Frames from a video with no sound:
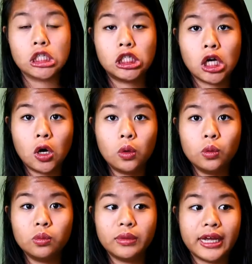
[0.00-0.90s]

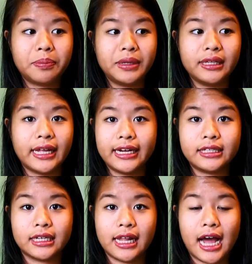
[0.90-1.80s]
Don't, like, be late
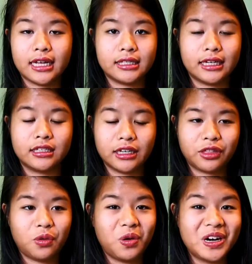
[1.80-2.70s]
to class. That's, like,
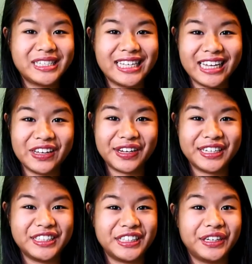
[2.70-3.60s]
the worst thing you
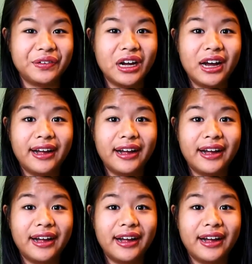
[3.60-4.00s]
can do.